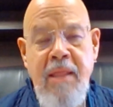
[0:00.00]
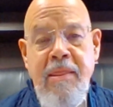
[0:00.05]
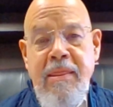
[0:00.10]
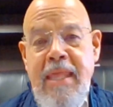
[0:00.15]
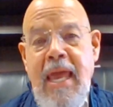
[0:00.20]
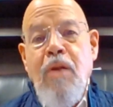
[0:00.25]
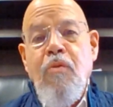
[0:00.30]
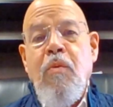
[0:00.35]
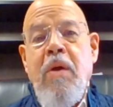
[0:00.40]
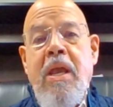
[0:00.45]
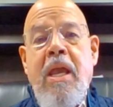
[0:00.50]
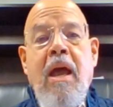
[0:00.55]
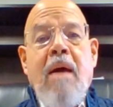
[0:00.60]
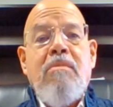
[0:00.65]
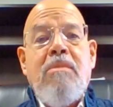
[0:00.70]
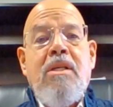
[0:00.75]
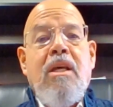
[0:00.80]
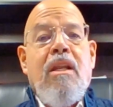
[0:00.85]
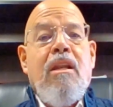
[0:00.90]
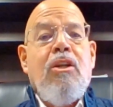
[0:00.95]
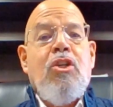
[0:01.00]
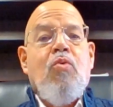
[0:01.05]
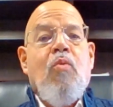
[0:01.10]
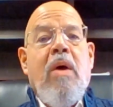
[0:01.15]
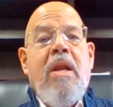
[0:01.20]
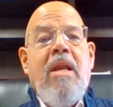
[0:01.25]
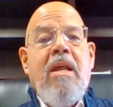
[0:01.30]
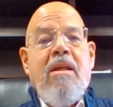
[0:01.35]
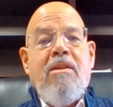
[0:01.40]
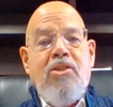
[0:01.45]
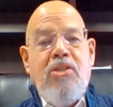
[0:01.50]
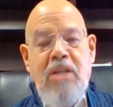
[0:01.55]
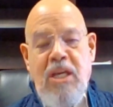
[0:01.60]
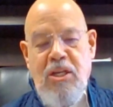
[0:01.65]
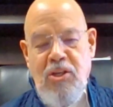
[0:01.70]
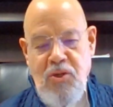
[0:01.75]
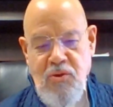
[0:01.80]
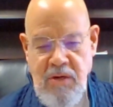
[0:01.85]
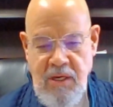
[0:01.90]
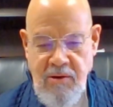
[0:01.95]
Then we come to the 20th
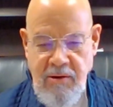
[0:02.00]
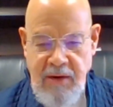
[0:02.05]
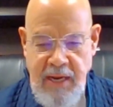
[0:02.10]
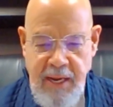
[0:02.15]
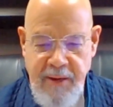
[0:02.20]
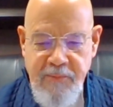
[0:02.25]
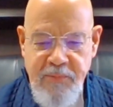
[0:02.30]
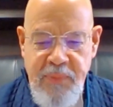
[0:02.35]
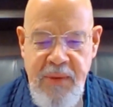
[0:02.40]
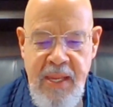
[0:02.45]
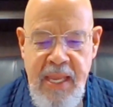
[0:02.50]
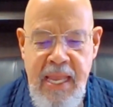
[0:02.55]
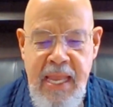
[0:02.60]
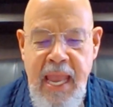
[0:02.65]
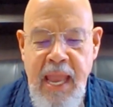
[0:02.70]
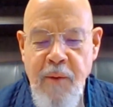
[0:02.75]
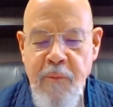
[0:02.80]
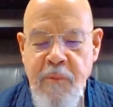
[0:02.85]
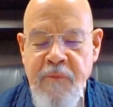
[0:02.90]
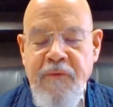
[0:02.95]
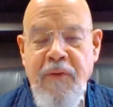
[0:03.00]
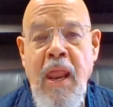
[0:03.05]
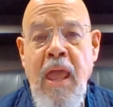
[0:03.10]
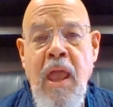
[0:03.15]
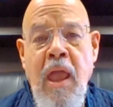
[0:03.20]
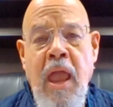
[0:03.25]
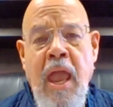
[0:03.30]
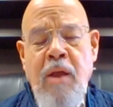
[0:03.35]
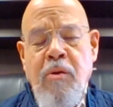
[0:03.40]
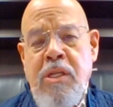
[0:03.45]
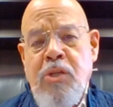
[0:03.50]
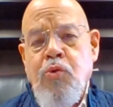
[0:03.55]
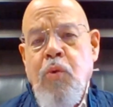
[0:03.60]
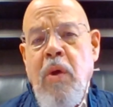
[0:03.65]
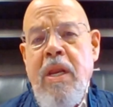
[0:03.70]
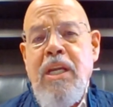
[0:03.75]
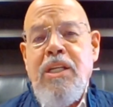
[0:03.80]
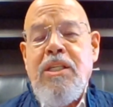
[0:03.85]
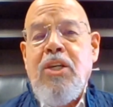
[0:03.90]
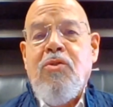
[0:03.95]
century. Okay? And,
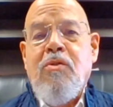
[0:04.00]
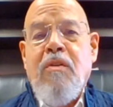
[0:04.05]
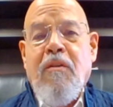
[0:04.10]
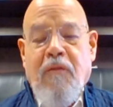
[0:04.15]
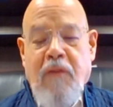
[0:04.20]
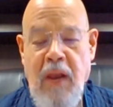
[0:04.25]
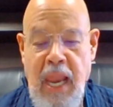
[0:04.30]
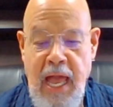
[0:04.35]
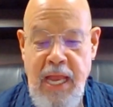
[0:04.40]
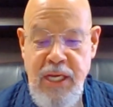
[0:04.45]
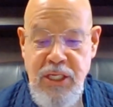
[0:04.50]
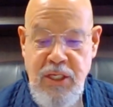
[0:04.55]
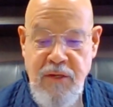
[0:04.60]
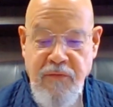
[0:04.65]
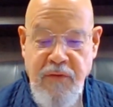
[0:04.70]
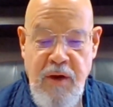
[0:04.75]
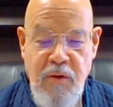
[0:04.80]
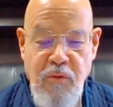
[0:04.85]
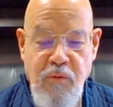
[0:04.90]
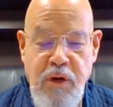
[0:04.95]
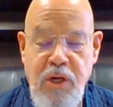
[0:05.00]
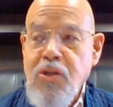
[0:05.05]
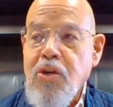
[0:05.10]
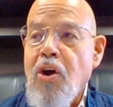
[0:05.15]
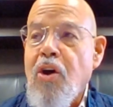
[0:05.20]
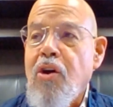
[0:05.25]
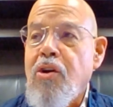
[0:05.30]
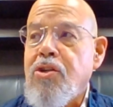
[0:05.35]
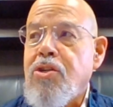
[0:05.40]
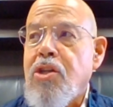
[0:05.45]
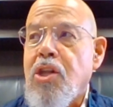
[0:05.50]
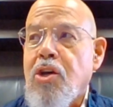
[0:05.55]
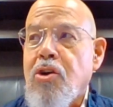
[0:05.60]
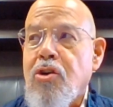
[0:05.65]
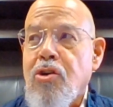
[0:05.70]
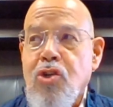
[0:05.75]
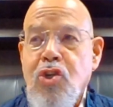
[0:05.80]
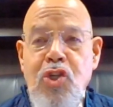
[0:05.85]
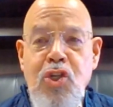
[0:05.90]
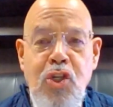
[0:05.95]
20th century philosophy returned to the
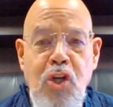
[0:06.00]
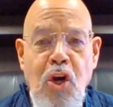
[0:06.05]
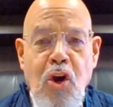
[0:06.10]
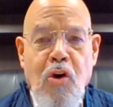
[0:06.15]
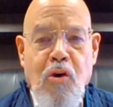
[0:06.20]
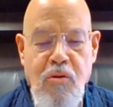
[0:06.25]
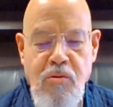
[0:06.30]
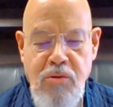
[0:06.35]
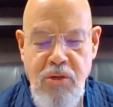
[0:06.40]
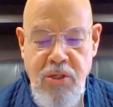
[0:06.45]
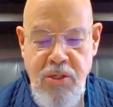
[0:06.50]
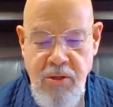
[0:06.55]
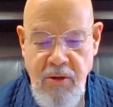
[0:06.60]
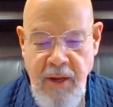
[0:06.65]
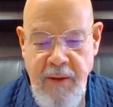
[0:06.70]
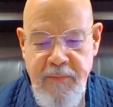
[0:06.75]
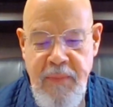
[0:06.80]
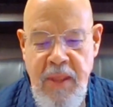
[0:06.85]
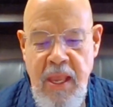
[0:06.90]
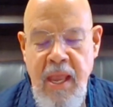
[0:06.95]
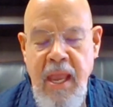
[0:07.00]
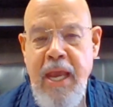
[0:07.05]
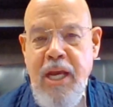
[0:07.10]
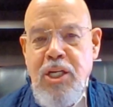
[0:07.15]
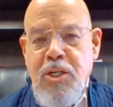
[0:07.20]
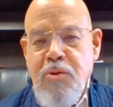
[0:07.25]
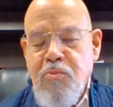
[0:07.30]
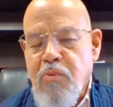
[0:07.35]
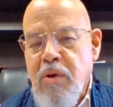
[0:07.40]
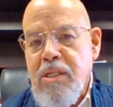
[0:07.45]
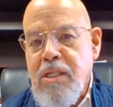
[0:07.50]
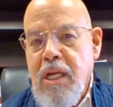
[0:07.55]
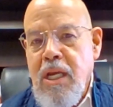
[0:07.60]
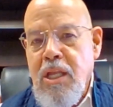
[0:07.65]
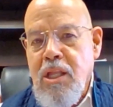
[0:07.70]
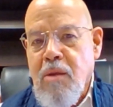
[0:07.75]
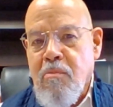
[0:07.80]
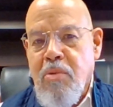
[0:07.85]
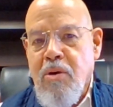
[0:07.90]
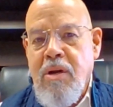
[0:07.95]
concerns okay, expressed
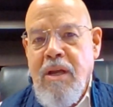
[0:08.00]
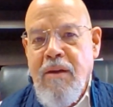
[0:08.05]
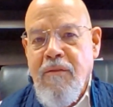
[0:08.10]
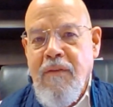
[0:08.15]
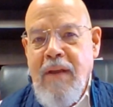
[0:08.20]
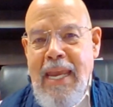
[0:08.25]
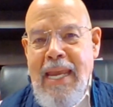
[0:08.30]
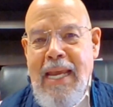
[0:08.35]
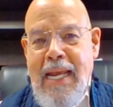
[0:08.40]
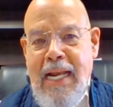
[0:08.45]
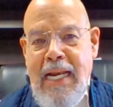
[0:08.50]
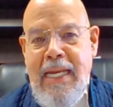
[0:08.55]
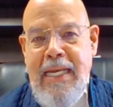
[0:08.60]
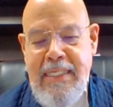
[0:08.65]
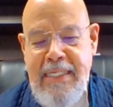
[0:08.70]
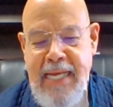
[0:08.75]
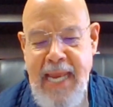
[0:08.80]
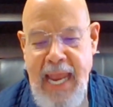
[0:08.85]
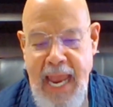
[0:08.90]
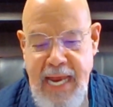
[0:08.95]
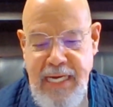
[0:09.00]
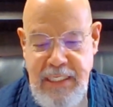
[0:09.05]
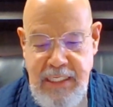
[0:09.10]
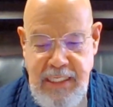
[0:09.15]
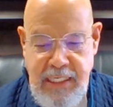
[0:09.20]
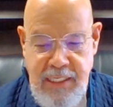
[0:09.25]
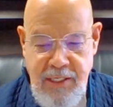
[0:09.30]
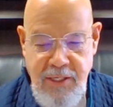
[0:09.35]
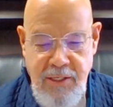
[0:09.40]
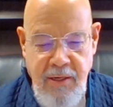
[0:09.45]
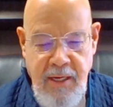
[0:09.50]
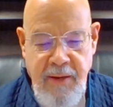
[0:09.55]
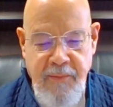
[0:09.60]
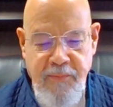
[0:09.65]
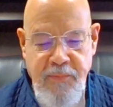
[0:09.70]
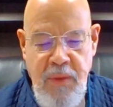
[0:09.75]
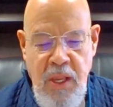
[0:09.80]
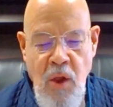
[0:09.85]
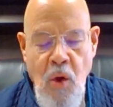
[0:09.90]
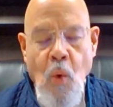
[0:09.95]
in the book of Ecclesiastes.
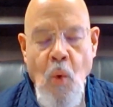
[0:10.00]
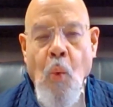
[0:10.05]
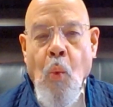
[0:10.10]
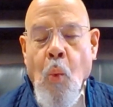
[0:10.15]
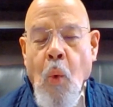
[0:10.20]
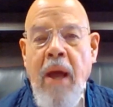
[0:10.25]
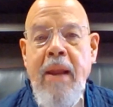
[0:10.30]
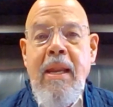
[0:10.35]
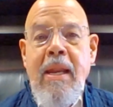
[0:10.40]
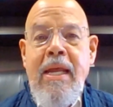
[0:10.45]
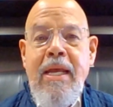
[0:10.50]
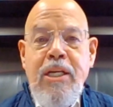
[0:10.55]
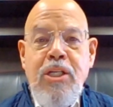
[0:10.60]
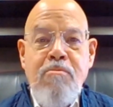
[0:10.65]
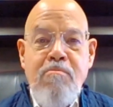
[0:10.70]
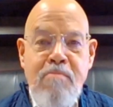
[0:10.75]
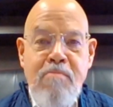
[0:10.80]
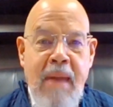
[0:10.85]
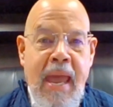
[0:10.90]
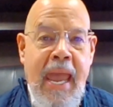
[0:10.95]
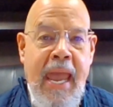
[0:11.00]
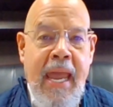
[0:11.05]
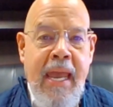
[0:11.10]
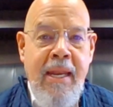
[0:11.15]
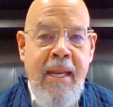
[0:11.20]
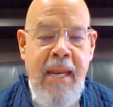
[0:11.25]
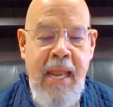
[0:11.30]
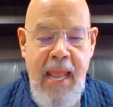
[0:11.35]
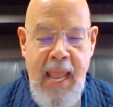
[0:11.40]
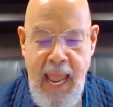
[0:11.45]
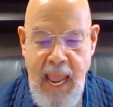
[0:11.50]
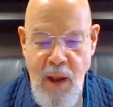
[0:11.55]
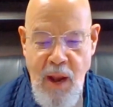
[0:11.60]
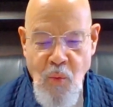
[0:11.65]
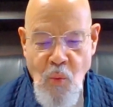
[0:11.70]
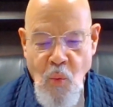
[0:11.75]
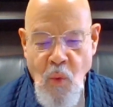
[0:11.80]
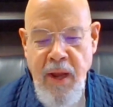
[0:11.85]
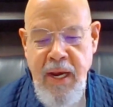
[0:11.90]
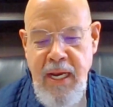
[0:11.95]
Okay? What is man
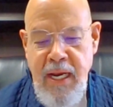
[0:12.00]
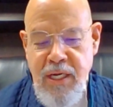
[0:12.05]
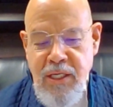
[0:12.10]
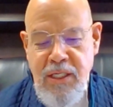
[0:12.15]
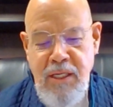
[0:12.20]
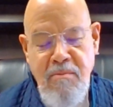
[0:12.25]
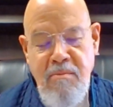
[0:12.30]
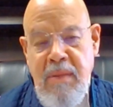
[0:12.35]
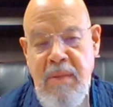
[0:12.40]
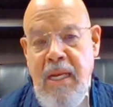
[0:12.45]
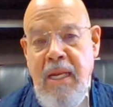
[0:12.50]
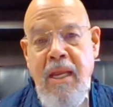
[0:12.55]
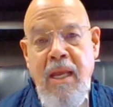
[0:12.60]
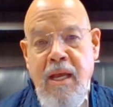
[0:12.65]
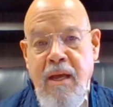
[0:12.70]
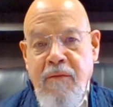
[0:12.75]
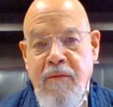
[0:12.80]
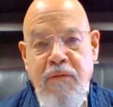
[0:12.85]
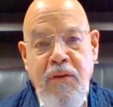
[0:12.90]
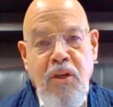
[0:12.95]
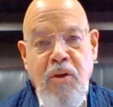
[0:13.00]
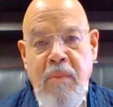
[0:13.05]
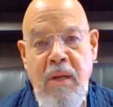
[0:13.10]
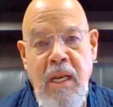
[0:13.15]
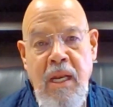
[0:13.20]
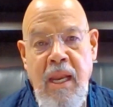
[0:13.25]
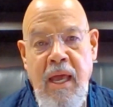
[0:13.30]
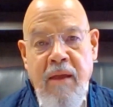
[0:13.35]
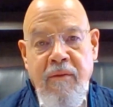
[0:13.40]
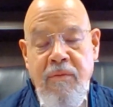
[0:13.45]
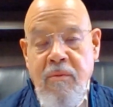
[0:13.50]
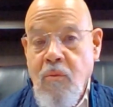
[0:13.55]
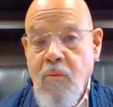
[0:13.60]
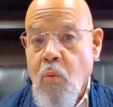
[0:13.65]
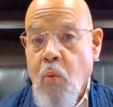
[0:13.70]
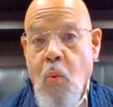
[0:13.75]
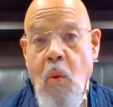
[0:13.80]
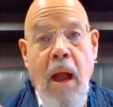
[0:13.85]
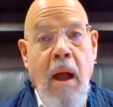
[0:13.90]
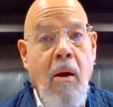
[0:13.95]
and what is the meaning of human life?
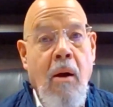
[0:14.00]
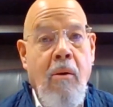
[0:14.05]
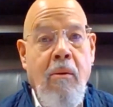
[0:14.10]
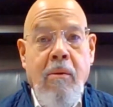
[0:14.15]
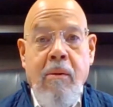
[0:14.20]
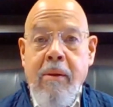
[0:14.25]
Wow.